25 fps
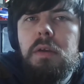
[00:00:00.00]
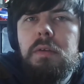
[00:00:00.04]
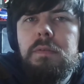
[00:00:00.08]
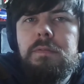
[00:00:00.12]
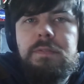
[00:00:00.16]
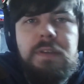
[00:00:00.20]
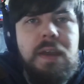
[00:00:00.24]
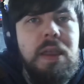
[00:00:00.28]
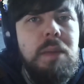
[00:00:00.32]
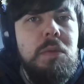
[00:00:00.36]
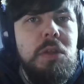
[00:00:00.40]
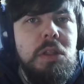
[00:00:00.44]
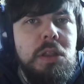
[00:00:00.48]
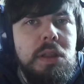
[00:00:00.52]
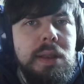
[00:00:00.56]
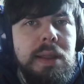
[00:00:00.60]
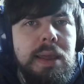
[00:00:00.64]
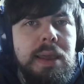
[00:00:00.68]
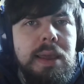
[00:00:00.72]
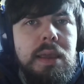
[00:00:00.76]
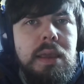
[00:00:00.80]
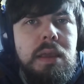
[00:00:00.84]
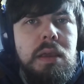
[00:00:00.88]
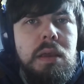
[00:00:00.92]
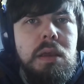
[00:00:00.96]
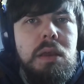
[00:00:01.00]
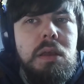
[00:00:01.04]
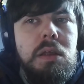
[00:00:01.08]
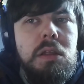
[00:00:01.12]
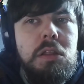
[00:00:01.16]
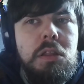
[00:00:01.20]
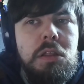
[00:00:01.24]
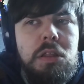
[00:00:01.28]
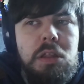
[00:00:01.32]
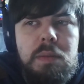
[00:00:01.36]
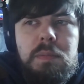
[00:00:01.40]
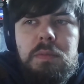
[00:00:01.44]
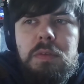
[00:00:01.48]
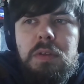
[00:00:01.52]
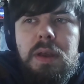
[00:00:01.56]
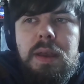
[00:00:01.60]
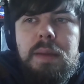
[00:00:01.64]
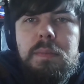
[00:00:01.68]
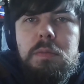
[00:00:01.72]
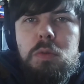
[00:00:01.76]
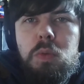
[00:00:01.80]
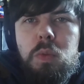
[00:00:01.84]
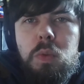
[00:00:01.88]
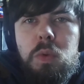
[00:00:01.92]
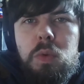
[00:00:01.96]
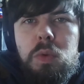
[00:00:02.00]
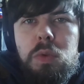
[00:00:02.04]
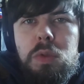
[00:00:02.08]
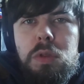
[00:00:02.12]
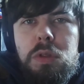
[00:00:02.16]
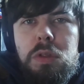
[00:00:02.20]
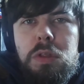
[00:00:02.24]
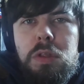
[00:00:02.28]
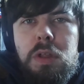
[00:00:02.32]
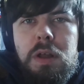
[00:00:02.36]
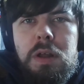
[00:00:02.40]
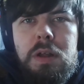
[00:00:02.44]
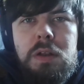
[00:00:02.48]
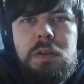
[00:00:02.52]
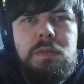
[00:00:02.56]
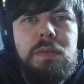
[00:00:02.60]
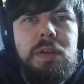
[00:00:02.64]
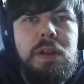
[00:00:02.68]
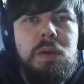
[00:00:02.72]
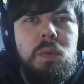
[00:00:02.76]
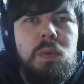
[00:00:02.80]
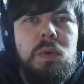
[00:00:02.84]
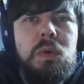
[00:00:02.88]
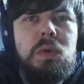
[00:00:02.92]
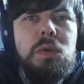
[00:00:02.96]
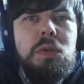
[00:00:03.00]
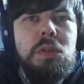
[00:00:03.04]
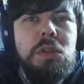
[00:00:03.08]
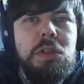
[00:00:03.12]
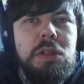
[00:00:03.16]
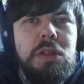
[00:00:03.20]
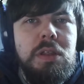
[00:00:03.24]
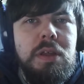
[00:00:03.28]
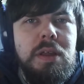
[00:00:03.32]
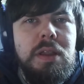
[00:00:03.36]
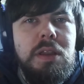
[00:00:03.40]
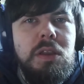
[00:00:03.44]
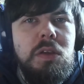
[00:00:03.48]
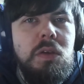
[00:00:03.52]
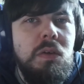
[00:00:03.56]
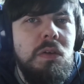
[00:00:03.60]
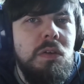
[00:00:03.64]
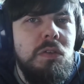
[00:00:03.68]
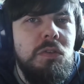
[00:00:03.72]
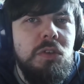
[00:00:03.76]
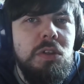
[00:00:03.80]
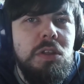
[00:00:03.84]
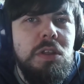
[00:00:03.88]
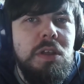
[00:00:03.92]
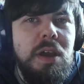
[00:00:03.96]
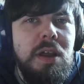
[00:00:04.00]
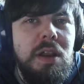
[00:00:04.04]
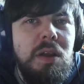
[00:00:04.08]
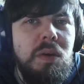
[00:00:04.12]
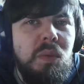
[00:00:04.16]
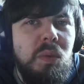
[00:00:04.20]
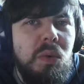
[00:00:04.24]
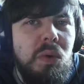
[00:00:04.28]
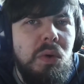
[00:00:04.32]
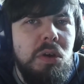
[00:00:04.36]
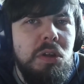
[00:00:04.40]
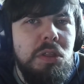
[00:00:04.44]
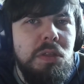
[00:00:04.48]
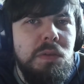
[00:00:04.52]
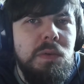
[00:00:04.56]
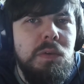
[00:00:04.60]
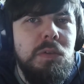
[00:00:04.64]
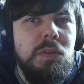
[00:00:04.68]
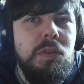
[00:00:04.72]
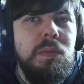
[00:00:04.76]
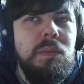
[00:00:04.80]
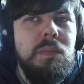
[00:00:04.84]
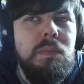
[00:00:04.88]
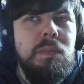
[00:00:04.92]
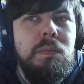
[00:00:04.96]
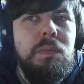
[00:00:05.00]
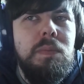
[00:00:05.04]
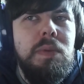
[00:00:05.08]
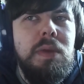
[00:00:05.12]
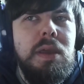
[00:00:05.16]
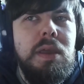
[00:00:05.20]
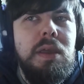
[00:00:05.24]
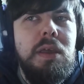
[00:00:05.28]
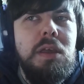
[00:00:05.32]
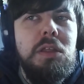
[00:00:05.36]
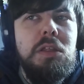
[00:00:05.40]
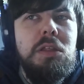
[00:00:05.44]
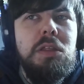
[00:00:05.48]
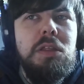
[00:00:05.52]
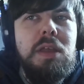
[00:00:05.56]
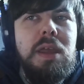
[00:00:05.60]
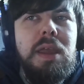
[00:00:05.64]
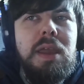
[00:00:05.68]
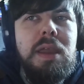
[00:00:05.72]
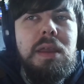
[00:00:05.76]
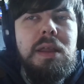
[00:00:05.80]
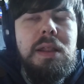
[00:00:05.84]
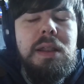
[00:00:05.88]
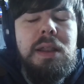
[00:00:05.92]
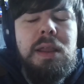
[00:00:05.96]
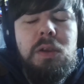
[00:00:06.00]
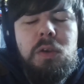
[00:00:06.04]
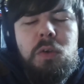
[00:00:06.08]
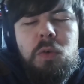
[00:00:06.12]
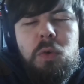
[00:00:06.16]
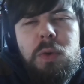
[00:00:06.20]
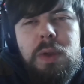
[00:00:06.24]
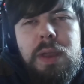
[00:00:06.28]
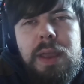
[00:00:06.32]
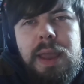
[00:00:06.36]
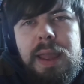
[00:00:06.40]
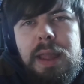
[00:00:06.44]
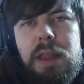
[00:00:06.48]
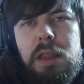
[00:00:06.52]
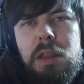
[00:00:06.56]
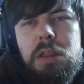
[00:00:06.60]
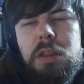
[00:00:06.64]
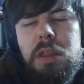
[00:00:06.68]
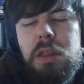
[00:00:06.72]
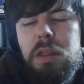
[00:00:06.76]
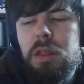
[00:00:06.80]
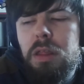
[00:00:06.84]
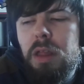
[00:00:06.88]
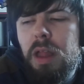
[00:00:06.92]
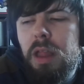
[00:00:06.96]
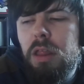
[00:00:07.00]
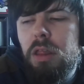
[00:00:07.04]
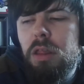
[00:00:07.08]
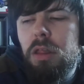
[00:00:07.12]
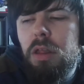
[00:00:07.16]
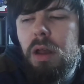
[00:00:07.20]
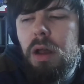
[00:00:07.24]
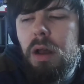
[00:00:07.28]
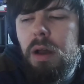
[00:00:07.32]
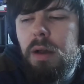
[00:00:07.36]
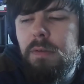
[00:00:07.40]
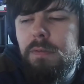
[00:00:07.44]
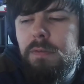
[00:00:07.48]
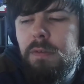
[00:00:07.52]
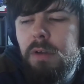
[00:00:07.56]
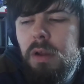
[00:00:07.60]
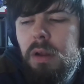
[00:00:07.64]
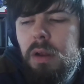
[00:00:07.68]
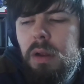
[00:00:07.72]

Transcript: famously, sometimes walls aren't really walls, and you can just kind of walk through them because it creates this sense of